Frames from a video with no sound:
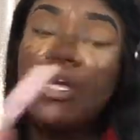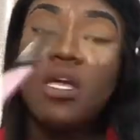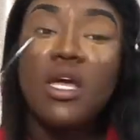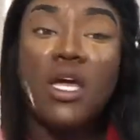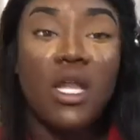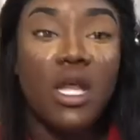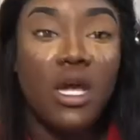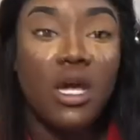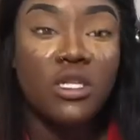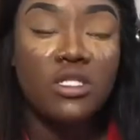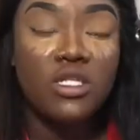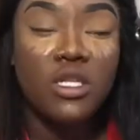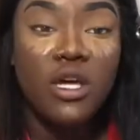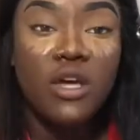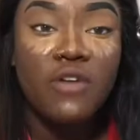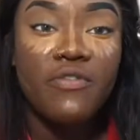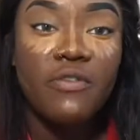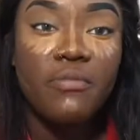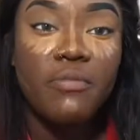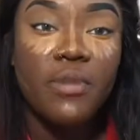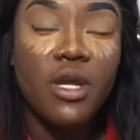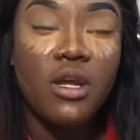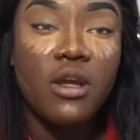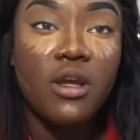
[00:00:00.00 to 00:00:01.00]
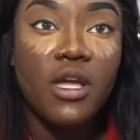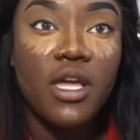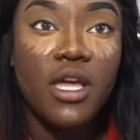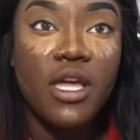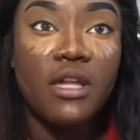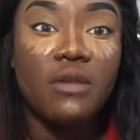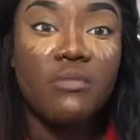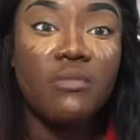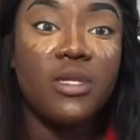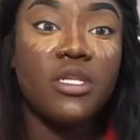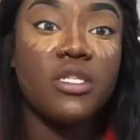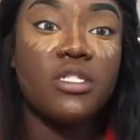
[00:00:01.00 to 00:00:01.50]
And I also have a mirror
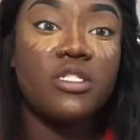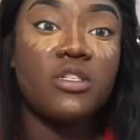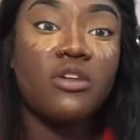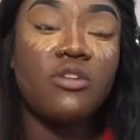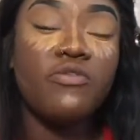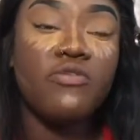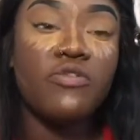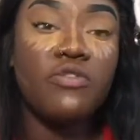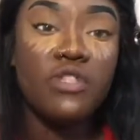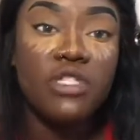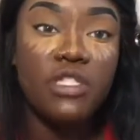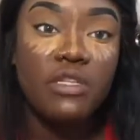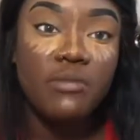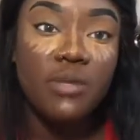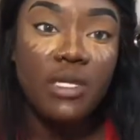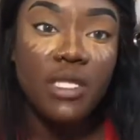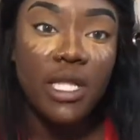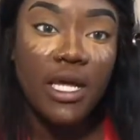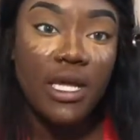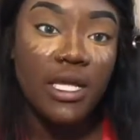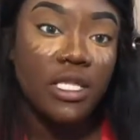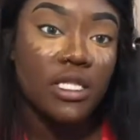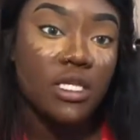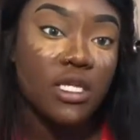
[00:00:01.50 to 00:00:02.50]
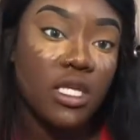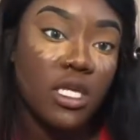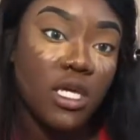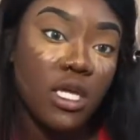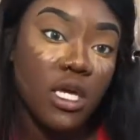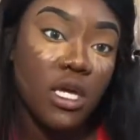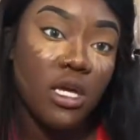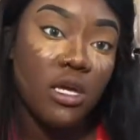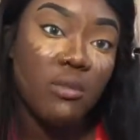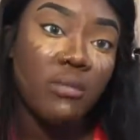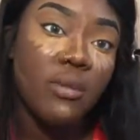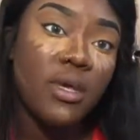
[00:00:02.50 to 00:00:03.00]
ahead of me, so if you see me like
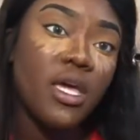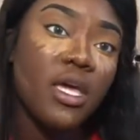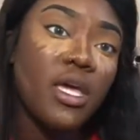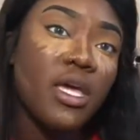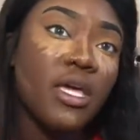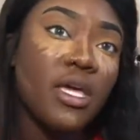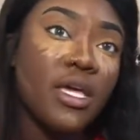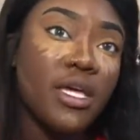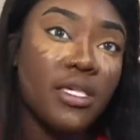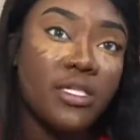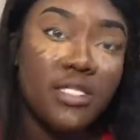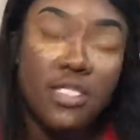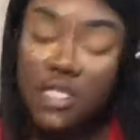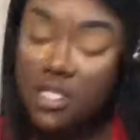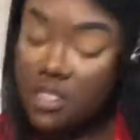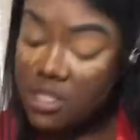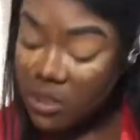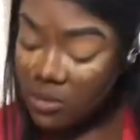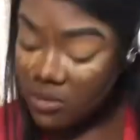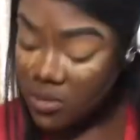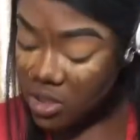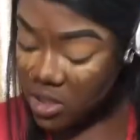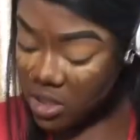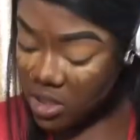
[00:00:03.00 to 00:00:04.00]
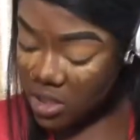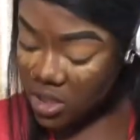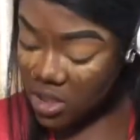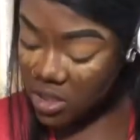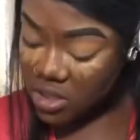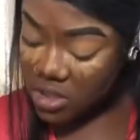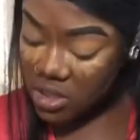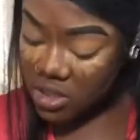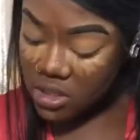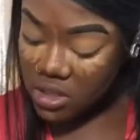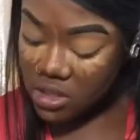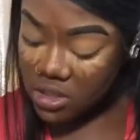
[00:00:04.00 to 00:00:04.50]
looking up, it's because I'm looking
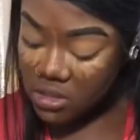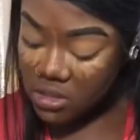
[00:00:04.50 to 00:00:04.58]
at the